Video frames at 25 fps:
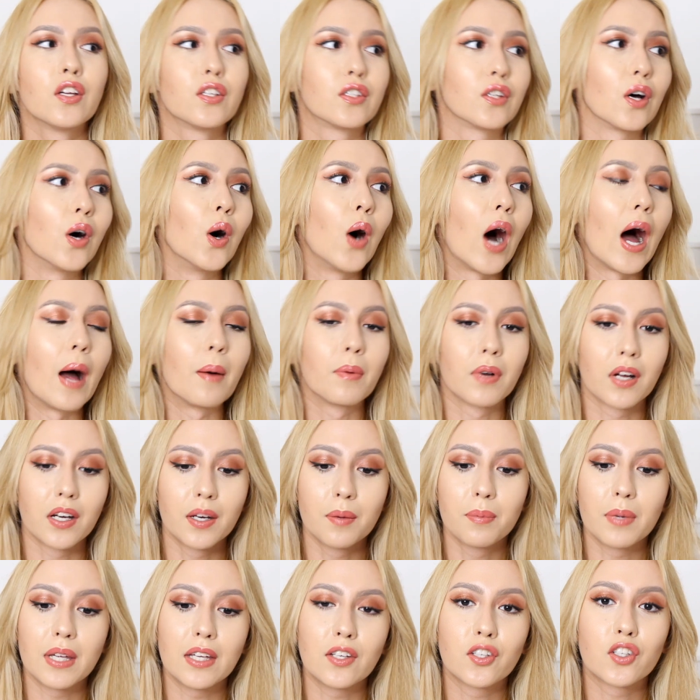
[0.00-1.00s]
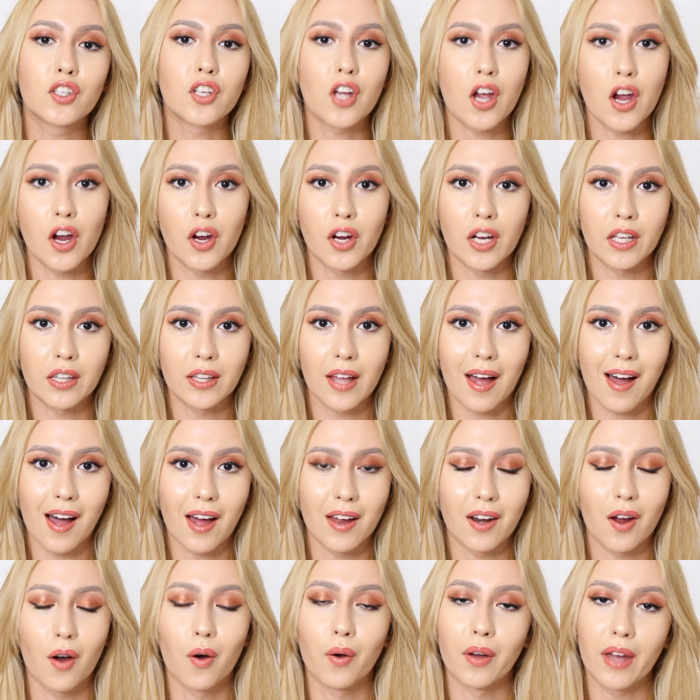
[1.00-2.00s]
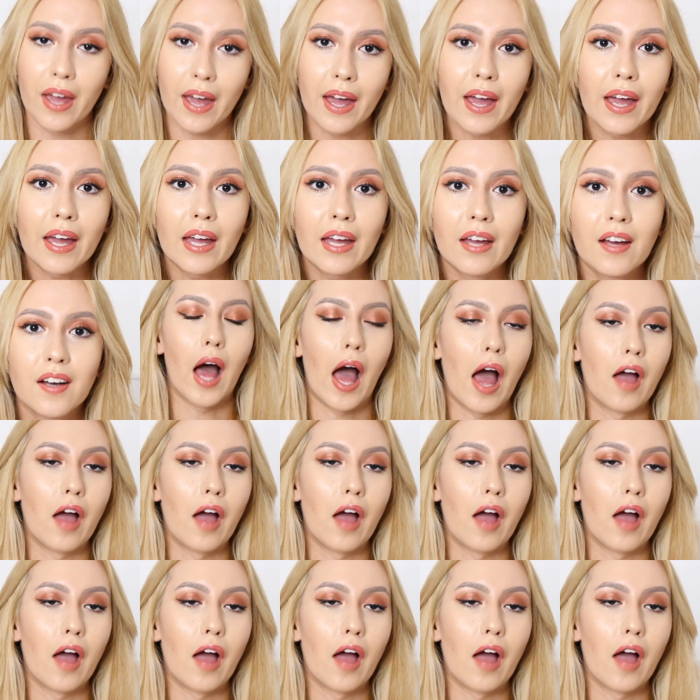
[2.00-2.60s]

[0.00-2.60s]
so I'm gonna be sharing that, okay?